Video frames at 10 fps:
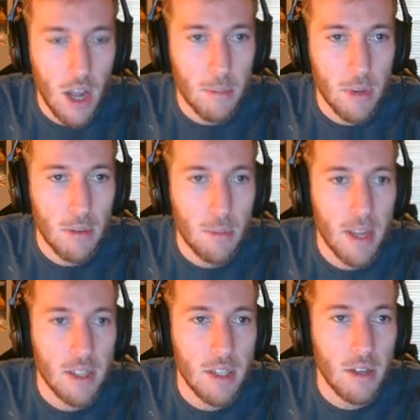and
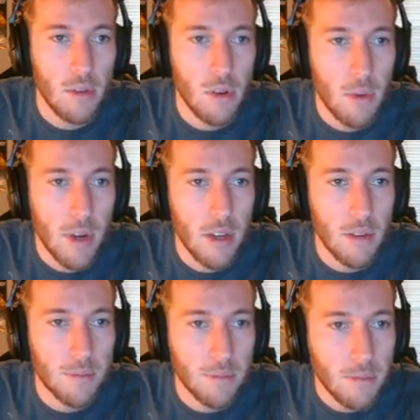paste it real quick.
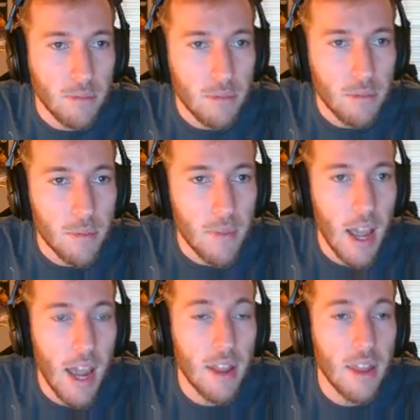
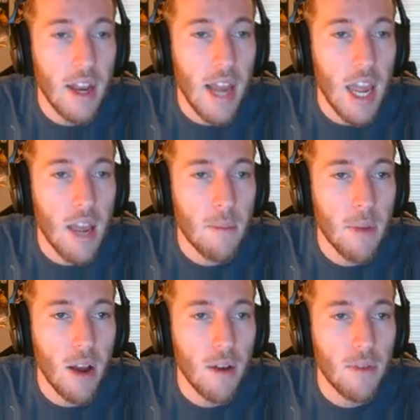And the name of